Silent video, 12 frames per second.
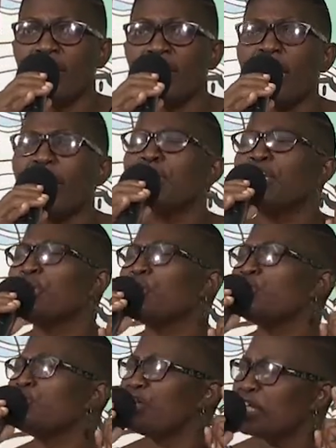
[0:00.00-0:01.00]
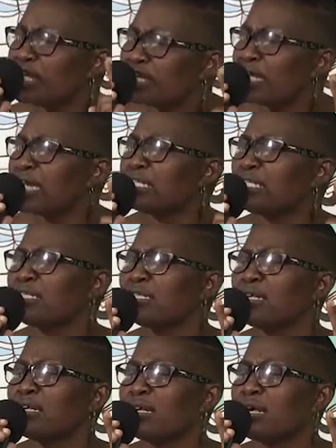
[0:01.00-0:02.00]
He knew Jesus
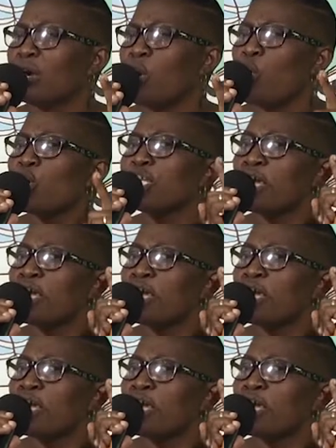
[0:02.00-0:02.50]
would